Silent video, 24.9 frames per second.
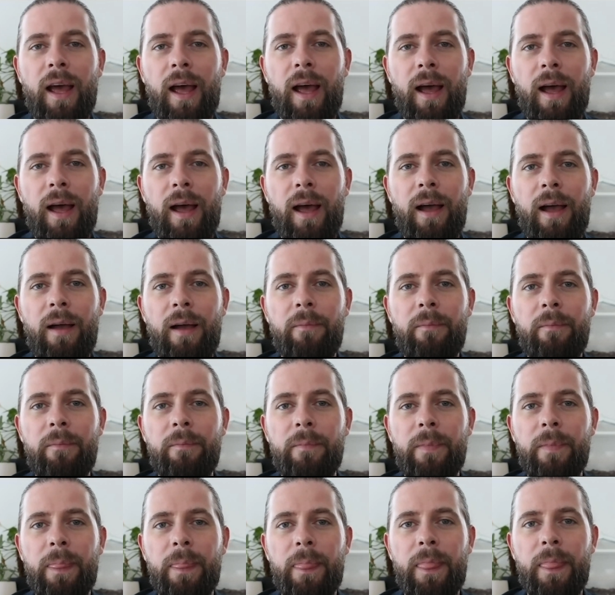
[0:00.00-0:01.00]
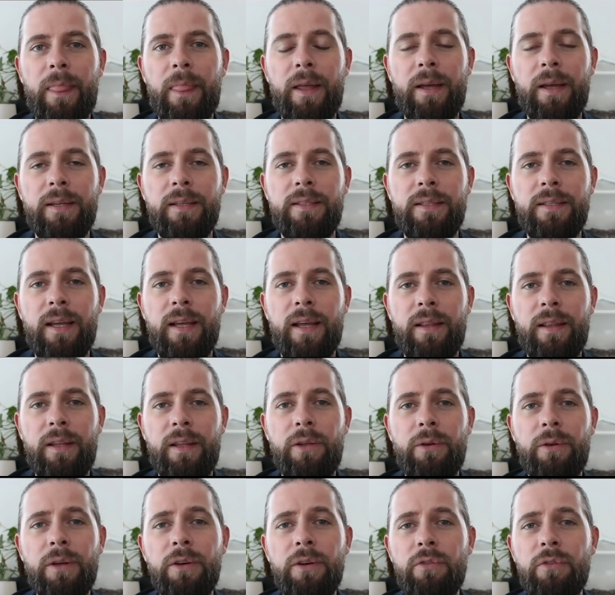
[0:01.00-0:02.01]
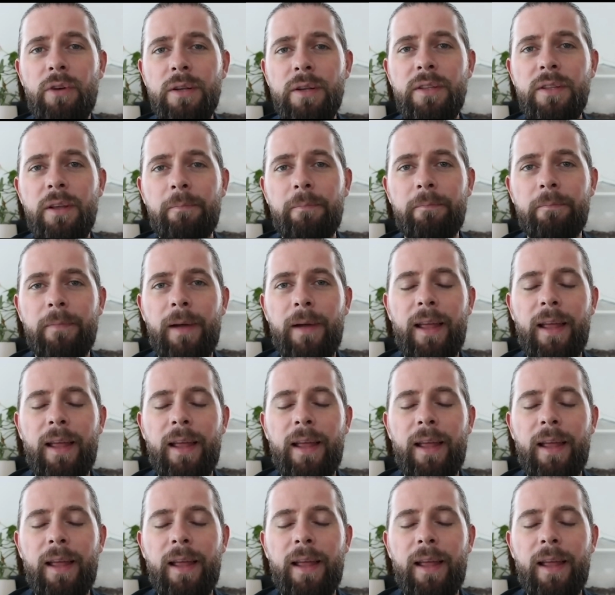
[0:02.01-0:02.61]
that you can trust them.